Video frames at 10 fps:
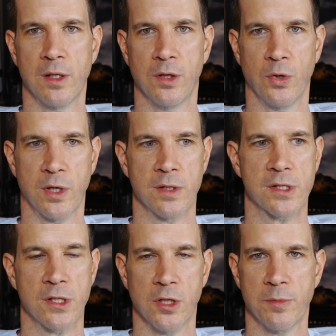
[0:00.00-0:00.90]
Look in the
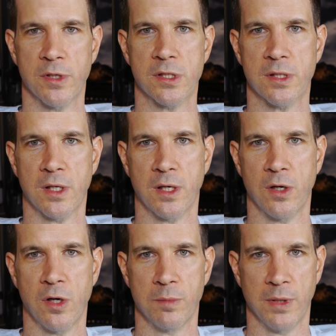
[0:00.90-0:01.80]
syllabus
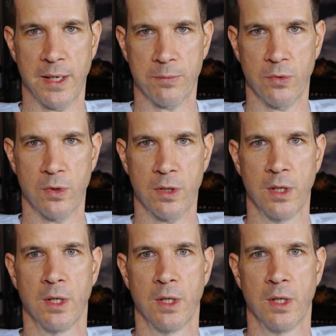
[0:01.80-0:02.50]
on Blackboard.